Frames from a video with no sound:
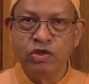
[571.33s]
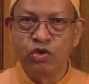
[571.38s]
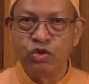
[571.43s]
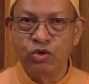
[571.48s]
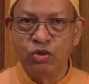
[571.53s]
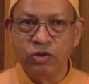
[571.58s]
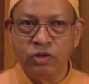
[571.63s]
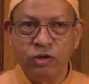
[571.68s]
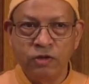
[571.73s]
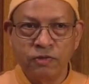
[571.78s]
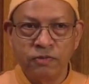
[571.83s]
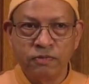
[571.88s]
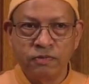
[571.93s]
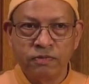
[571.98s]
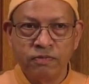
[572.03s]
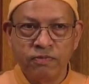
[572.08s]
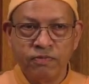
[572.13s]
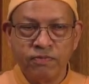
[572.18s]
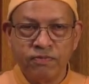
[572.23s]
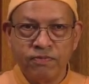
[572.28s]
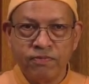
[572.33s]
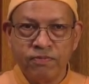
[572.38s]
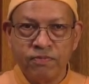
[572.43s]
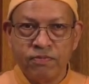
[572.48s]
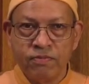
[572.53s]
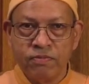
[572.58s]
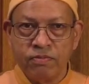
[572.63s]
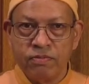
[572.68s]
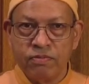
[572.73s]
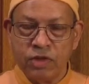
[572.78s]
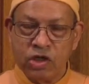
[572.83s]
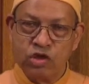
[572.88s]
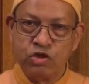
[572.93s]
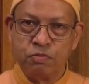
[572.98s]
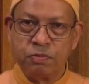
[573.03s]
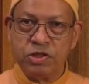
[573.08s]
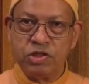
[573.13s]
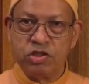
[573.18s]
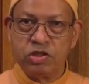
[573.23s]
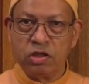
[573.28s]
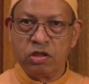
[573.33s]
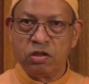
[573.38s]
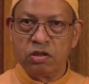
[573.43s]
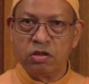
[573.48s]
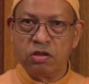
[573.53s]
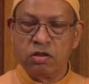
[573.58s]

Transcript: true. This picture